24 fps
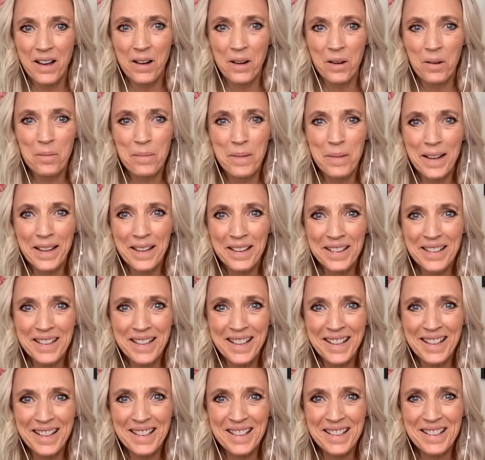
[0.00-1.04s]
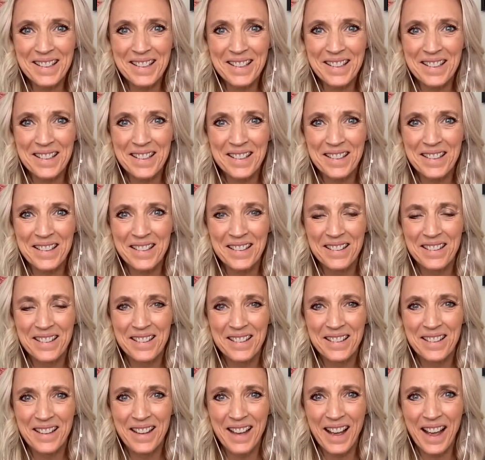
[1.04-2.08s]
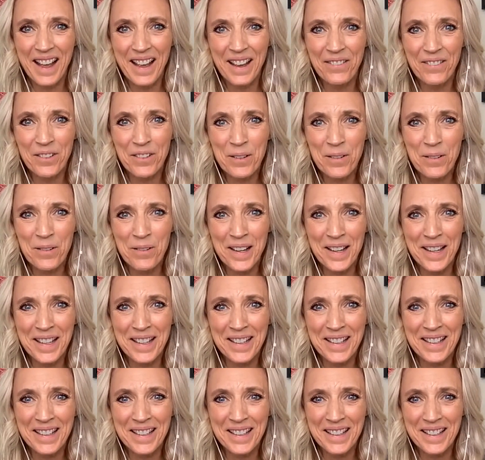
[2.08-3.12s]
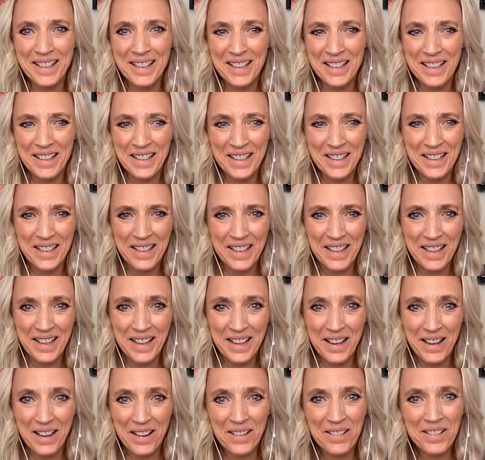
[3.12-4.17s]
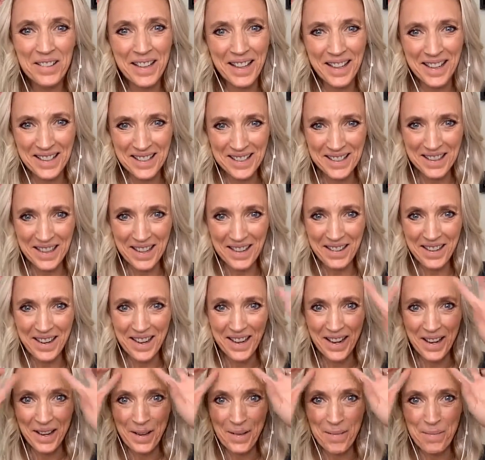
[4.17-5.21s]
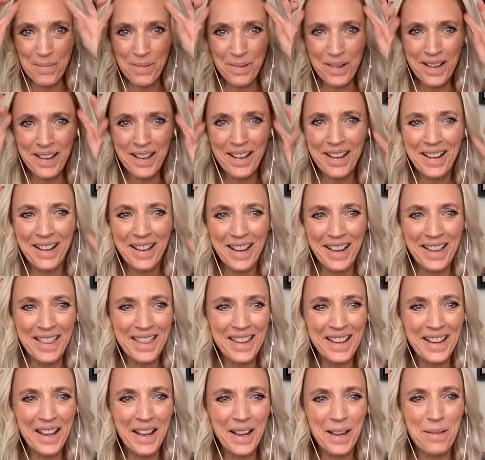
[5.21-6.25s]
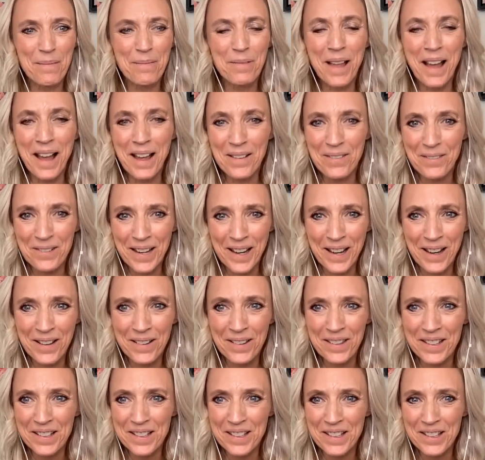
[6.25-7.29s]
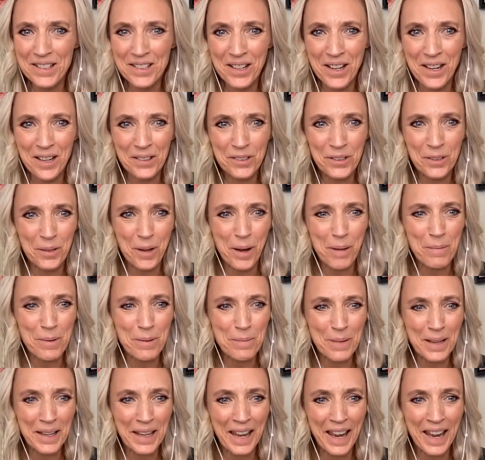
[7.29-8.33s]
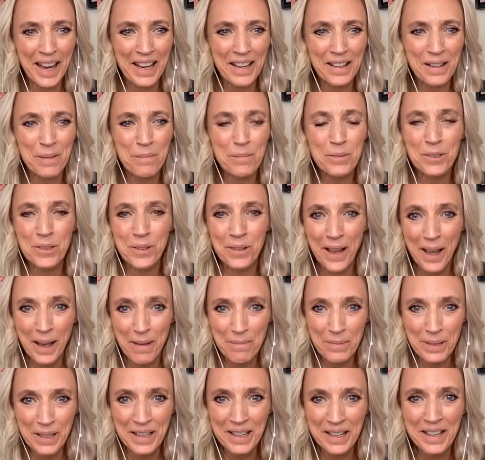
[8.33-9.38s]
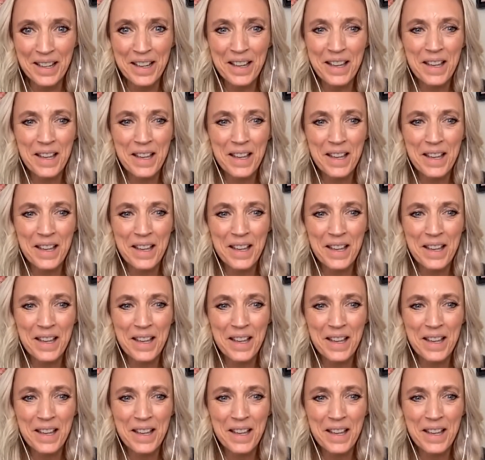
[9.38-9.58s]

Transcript: Oh my goodness. Hi, everyone. Oh, yes, there I am. I think I am live now. This is Dr. Robyn McKay, and I'm so happy